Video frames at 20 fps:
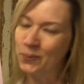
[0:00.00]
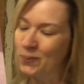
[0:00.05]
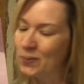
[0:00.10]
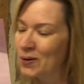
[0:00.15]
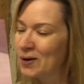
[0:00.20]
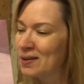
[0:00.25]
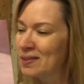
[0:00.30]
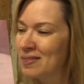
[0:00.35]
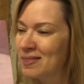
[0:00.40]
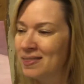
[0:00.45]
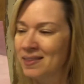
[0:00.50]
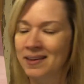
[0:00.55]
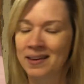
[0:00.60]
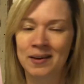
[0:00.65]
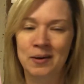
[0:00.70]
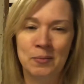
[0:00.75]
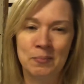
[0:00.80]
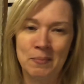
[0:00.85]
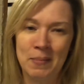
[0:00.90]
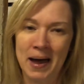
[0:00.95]
worth
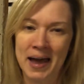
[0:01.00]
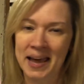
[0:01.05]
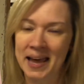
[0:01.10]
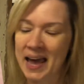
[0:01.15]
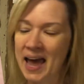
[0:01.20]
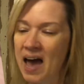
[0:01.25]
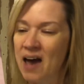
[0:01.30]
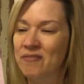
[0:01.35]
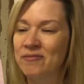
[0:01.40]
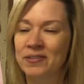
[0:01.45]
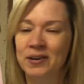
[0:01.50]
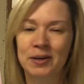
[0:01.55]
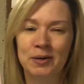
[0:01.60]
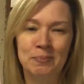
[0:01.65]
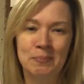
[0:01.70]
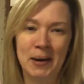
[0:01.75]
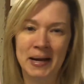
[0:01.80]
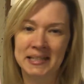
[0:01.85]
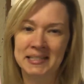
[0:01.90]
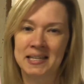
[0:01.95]
my effort,
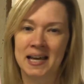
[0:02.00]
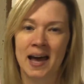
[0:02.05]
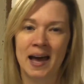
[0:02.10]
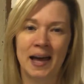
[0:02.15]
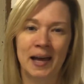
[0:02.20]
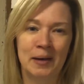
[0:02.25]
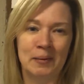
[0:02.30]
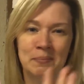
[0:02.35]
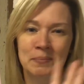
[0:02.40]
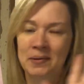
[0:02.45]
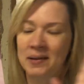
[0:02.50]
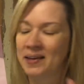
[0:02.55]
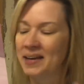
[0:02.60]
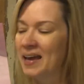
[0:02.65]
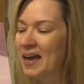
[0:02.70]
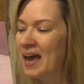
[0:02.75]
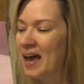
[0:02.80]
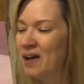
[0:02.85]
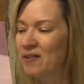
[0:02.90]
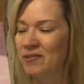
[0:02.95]
my time,
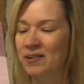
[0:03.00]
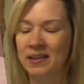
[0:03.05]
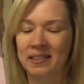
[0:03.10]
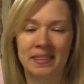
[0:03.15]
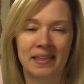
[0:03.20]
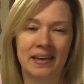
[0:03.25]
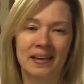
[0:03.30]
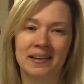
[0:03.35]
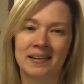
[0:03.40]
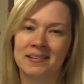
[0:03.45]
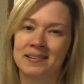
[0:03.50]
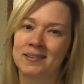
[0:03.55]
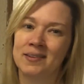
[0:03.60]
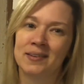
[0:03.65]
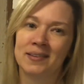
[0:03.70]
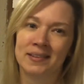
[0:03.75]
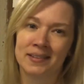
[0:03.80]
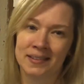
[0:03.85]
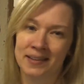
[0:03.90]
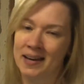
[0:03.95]
everything.
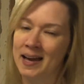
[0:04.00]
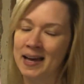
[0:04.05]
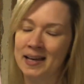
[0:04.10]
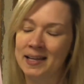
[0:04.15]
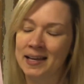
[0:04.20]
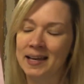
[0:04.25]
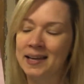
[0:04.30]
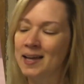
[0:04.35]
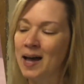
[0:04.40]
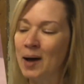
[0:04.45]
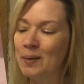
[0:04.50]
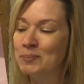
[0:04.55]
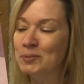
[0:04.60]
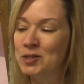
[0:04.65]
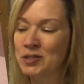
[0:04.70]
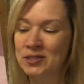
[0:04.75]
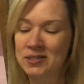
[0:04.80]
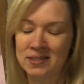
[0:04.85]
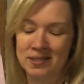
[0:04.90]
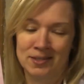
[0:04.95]
I'm
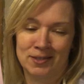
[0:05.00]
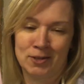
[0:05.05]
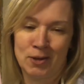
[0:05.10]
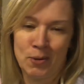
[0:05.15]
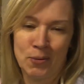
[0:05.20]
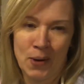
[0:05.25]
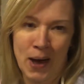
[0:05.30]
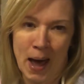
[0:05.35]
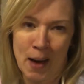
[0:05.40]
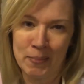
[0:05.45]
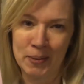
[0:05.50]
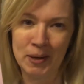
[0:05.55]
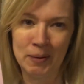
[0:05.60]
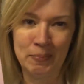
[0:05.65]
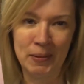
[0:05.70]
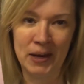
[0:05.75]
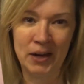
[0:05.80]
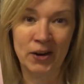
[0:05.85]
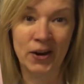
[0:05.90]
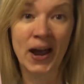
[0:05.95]
just so happy to
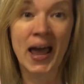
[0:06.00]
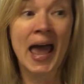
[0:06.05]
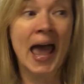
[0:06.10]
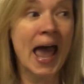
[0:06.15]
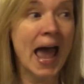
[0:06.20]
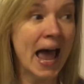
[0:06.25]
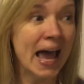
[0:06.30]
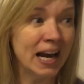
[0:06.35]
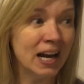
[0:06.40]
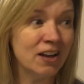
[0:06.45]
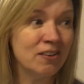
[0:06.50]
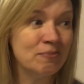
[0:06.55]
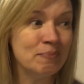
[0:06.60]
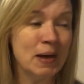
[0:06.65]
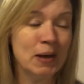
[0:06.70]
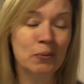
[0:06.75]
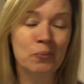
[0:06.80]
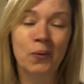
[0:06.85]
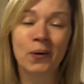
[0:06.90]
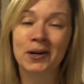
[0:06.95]
be here. And I've
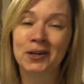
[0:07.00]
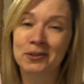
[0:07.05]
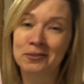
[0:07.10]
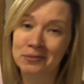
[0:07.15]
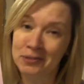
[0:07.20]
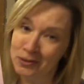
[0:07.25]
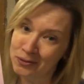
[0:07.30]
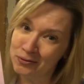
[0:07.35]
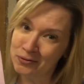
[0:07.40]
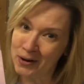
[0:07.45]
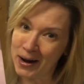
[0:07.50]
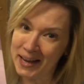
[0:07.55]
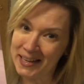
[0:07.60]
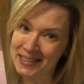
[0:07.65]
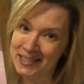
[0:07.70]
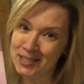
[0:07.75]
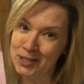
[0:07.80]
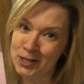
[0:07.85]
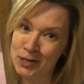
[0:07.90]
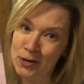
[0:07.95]
made wonderful
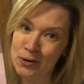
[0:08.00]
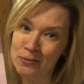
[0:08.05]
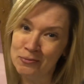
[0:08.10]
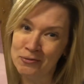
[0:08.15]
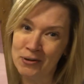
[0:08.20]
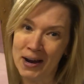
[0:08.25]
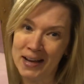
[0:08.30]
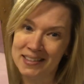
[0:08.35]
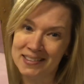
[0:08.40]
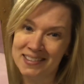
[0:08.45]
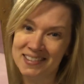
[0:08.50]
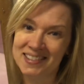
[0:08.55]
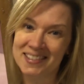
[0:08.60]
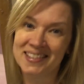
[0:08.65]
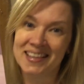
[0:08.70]
friends, new friends.